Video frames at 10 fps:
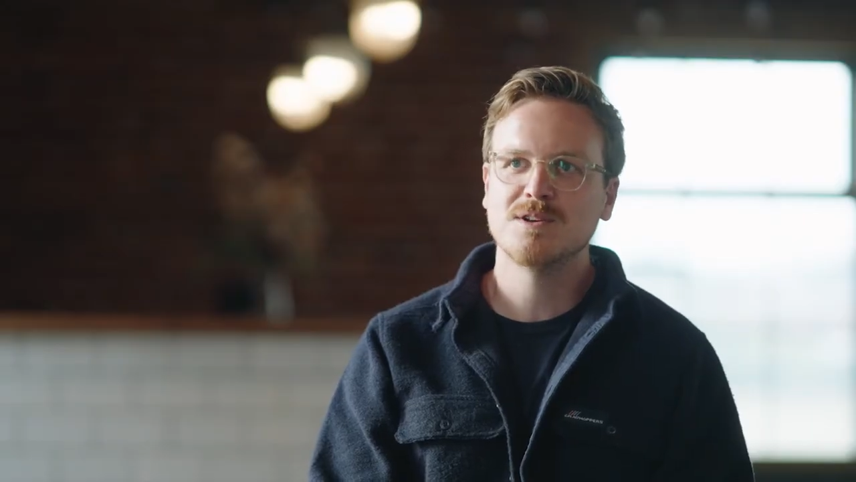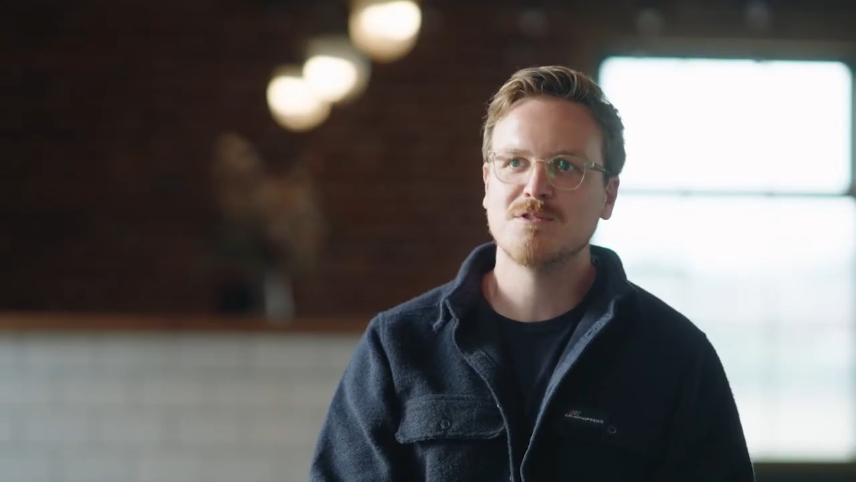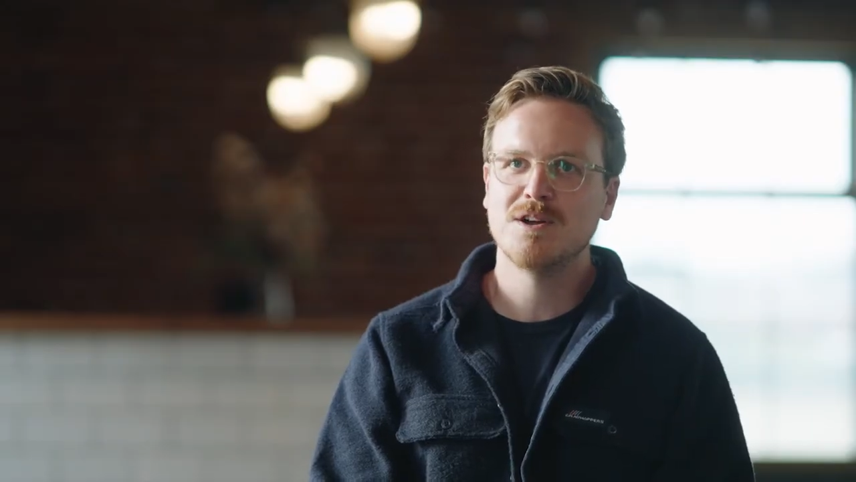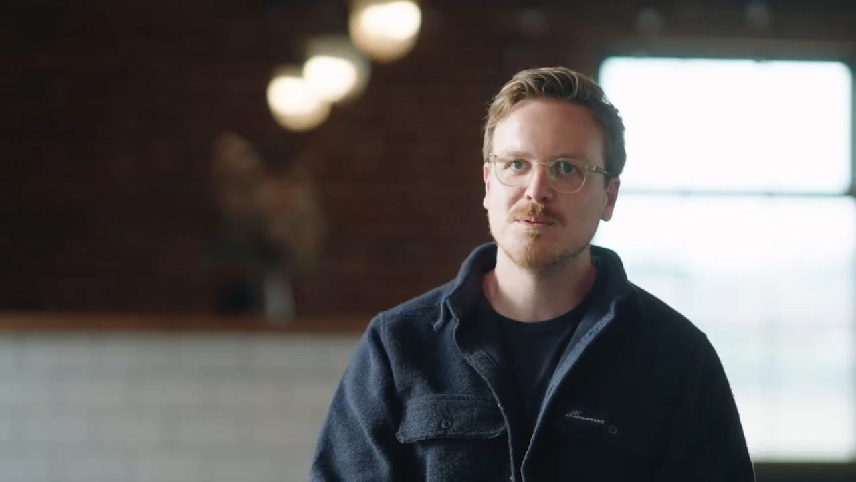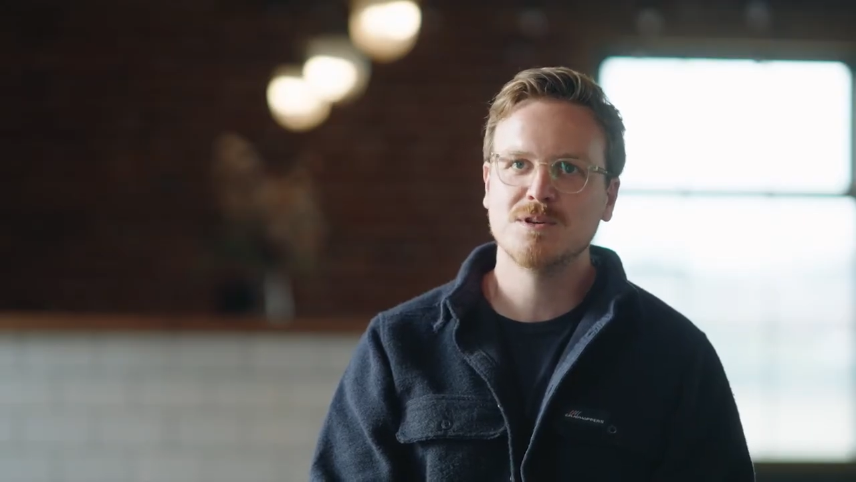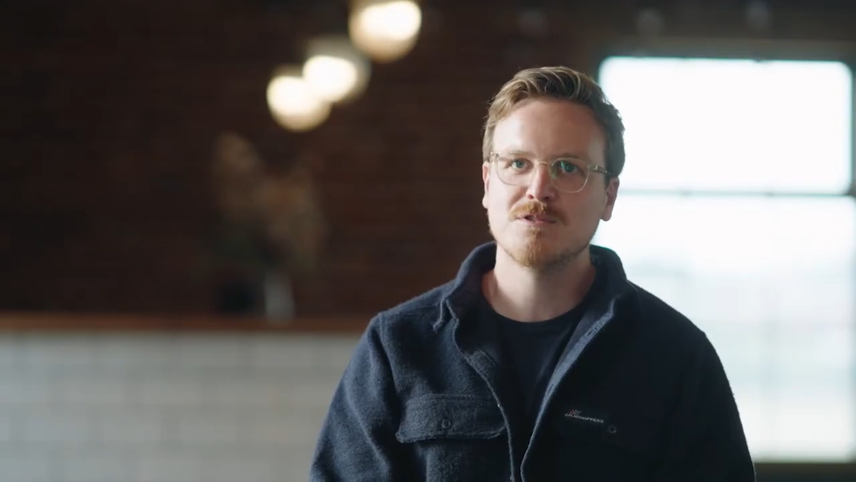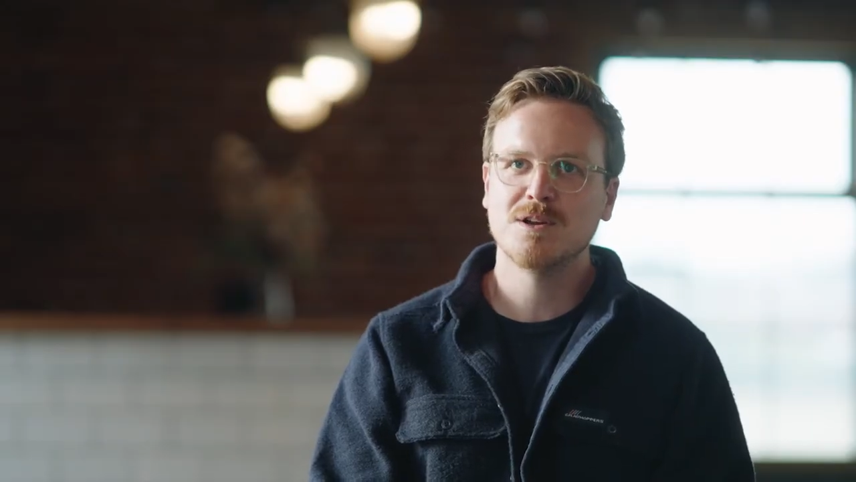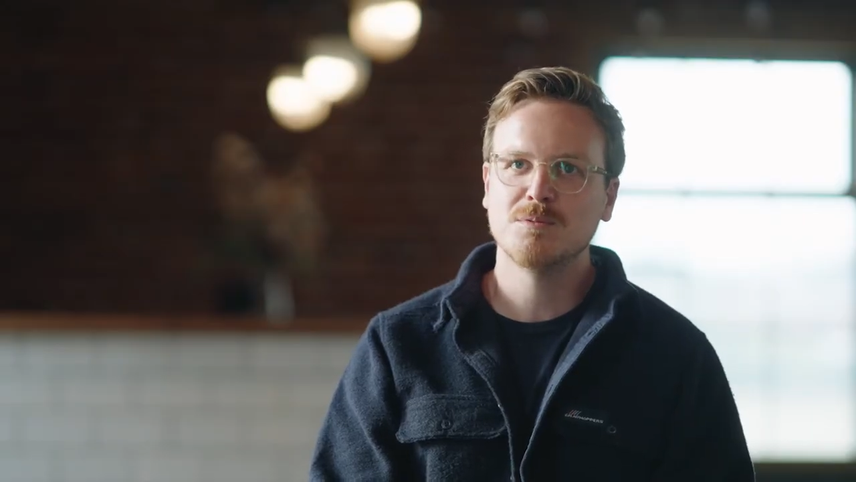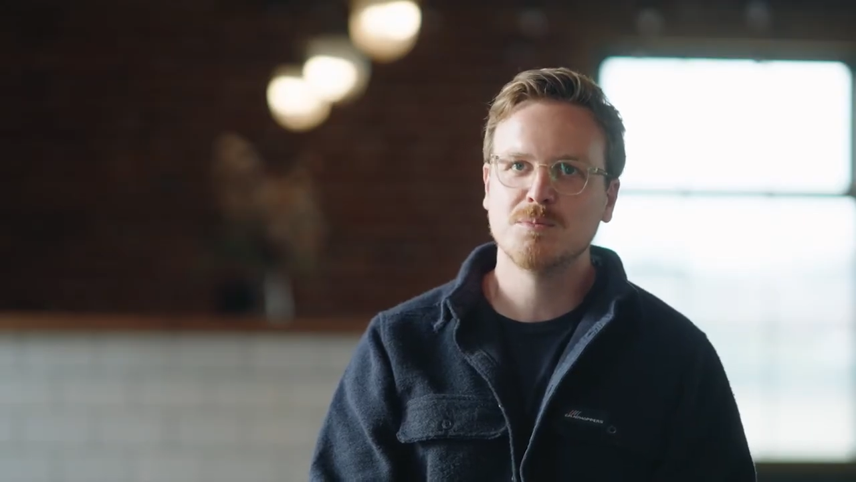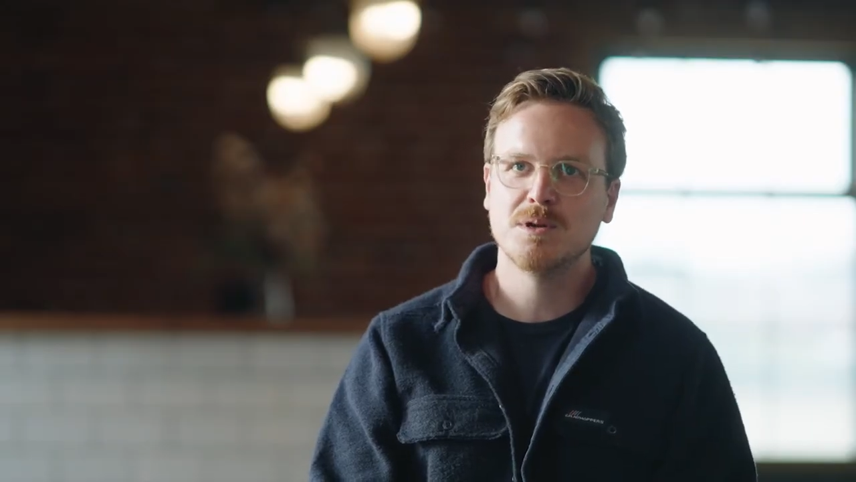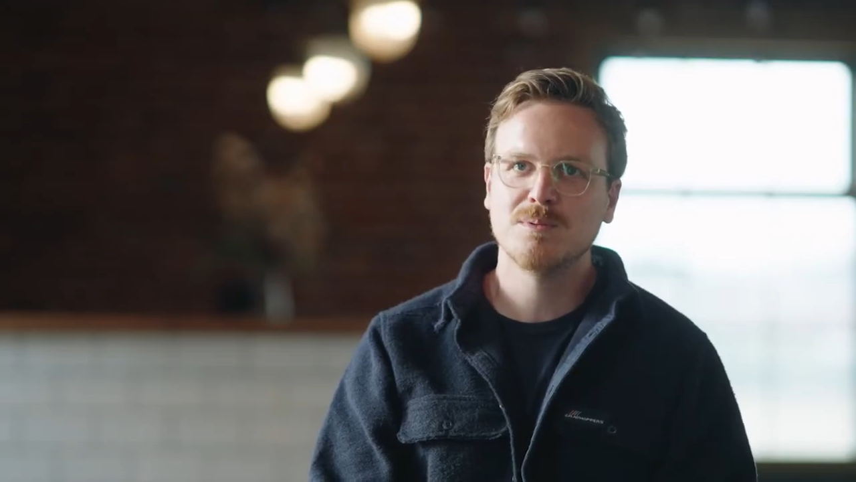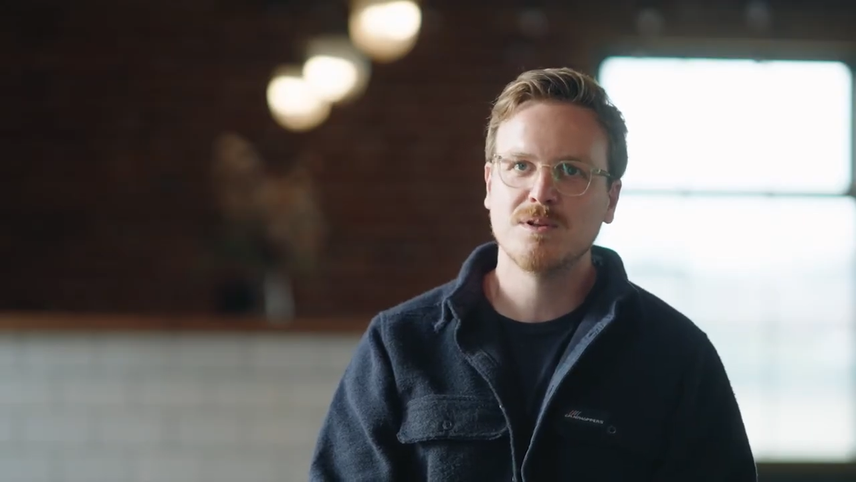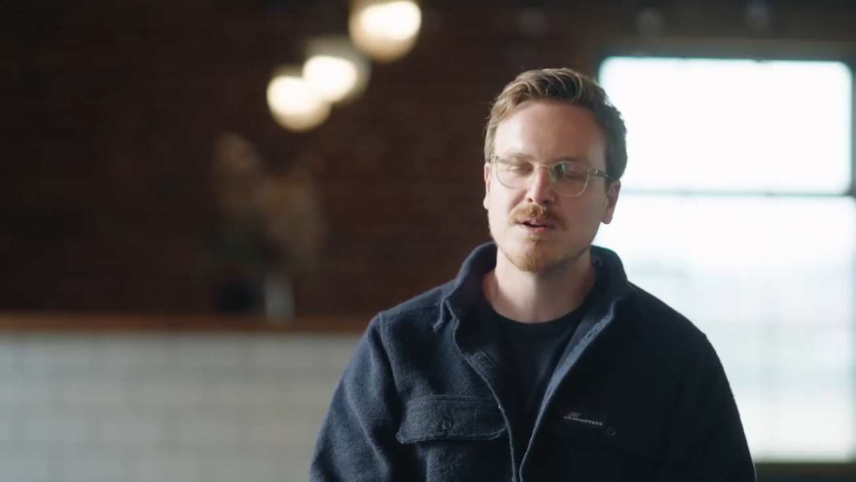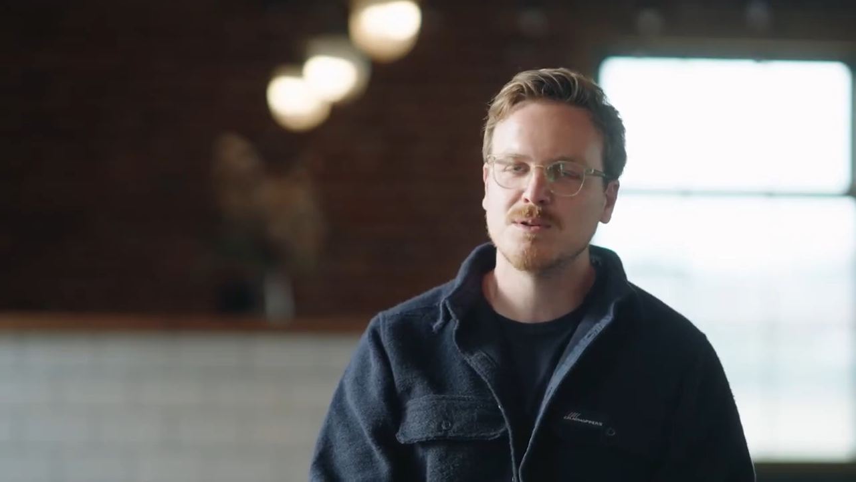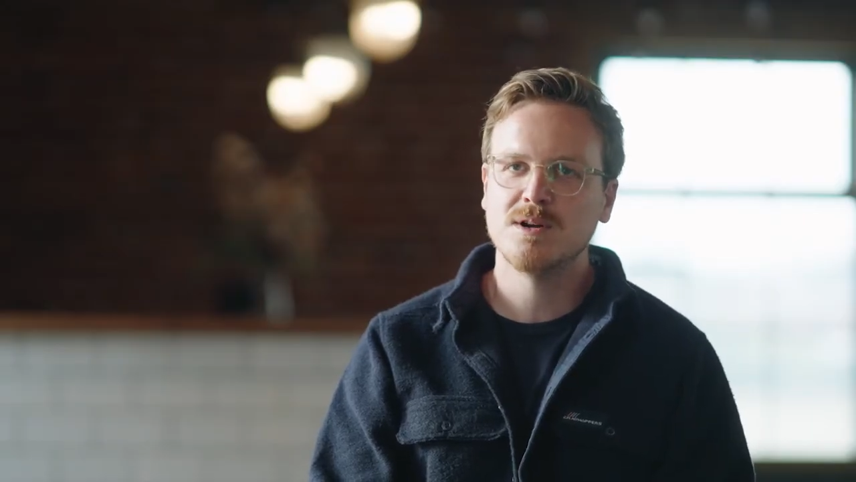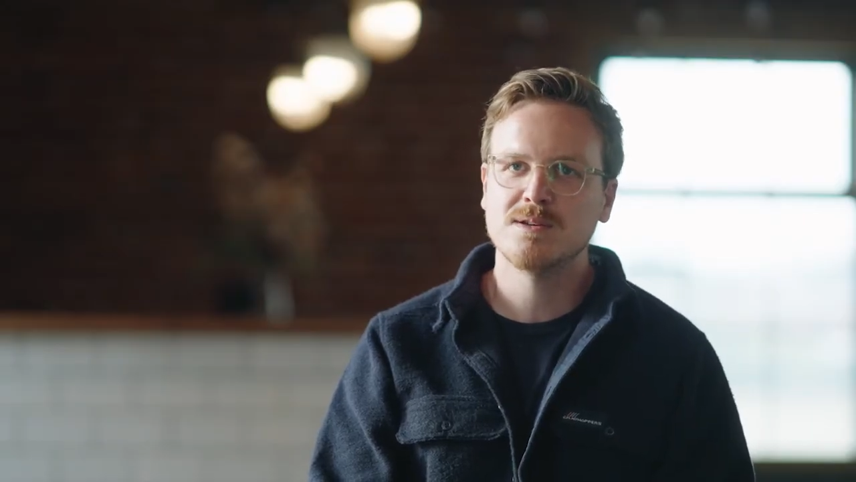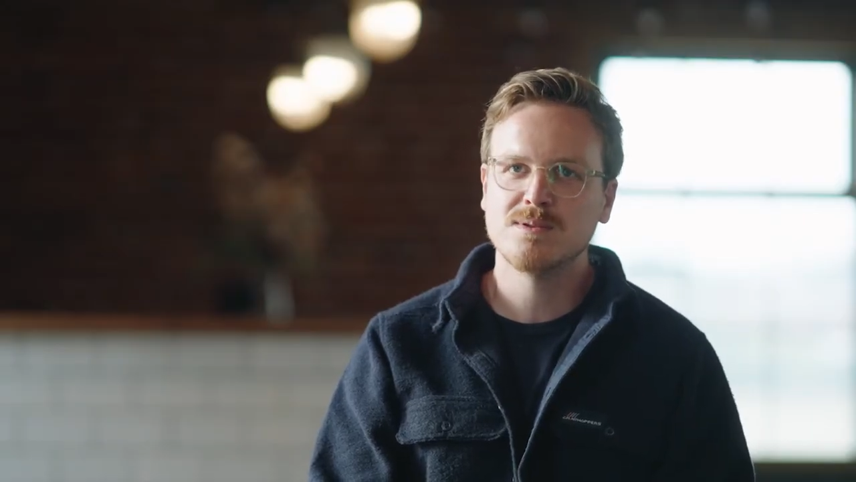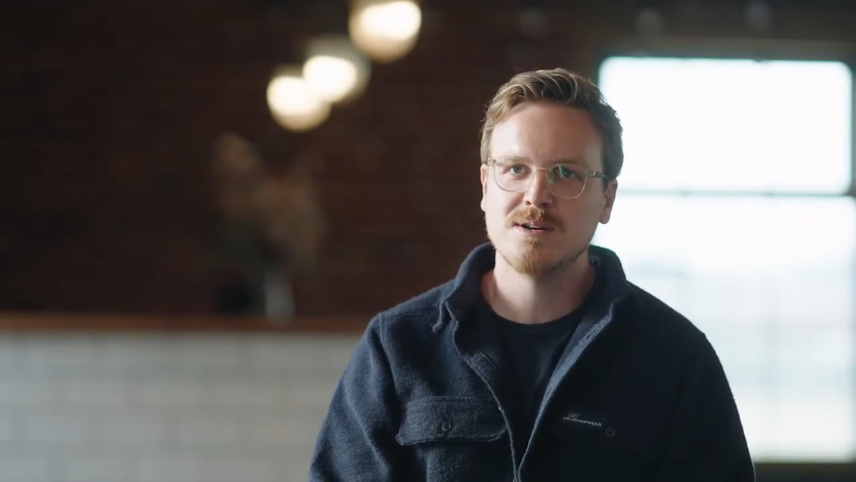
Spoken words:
incredible people along the way as